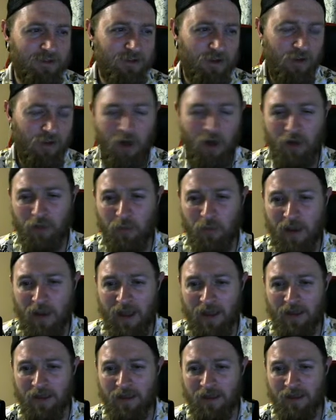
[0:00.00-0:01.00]
along the
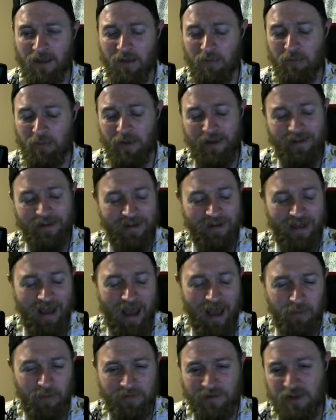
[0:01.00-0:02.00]
way. But
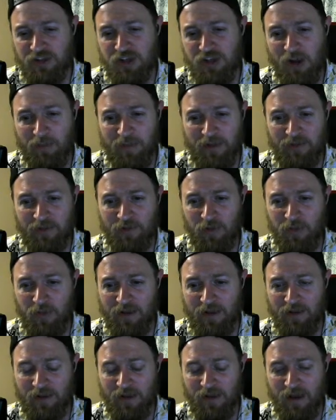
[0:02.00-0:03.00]
I would say jump into
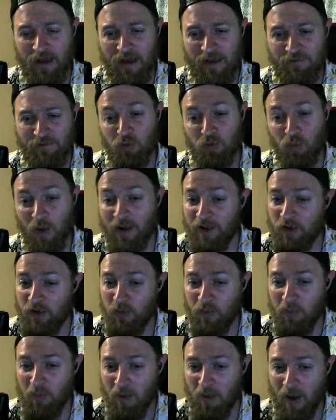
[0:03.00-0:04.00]
it if you run
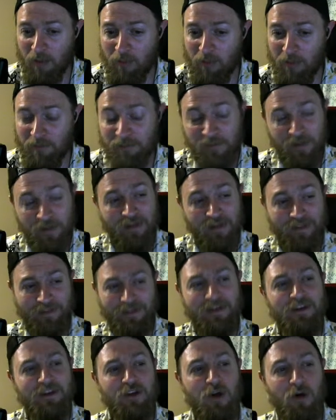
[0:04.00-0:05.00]
into a problem,
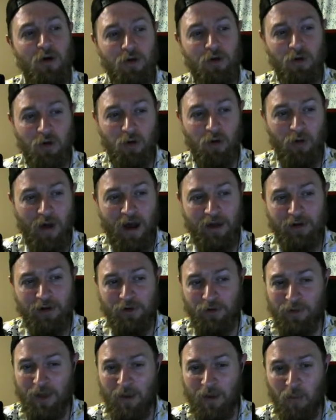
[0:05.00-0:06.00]
then go Google how to
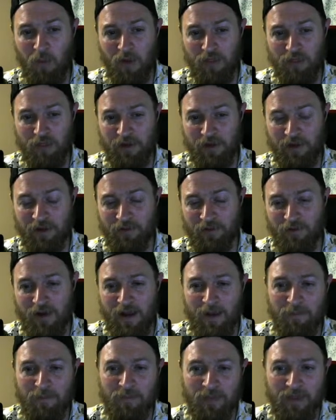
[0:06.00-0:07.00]
do that one thing,
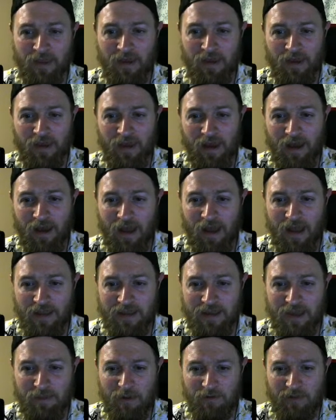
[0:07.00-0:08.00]
right?
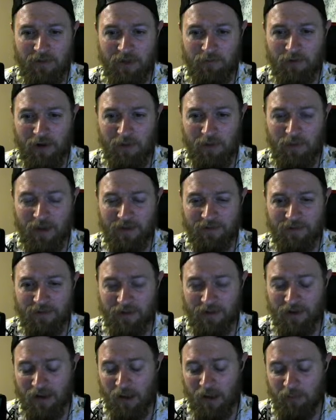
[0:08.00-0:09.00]
And keep everything very
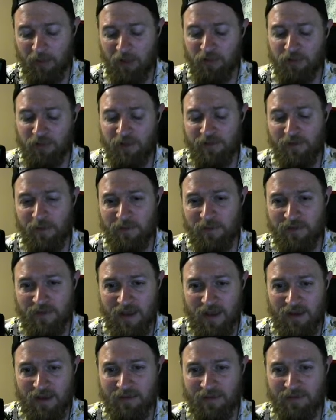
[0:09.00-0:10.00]
basic. A couple other things I would
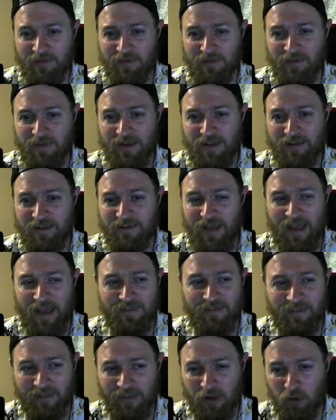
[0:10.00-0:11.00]
say is
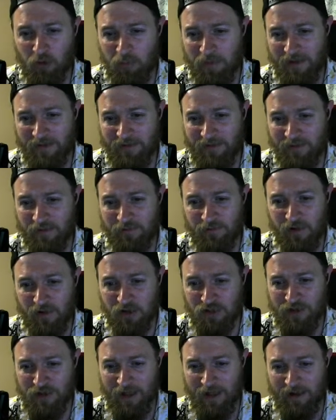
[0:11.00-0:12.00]
test little pieces of
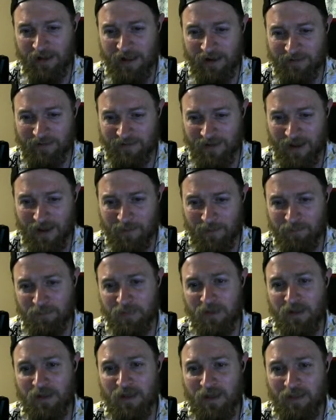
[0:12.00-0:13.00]
functionality at a
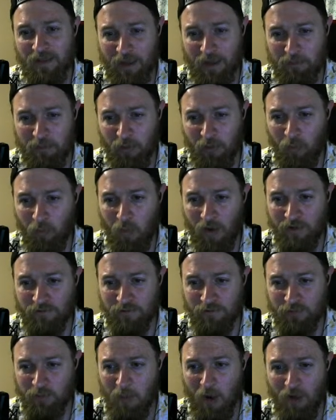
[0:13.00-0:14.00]
time, like build one
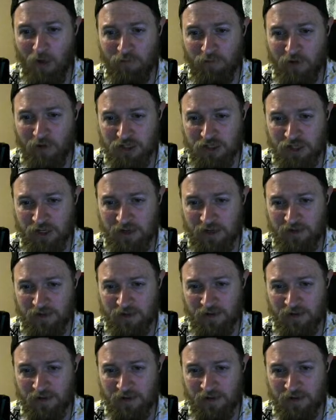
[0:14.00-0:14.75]
small function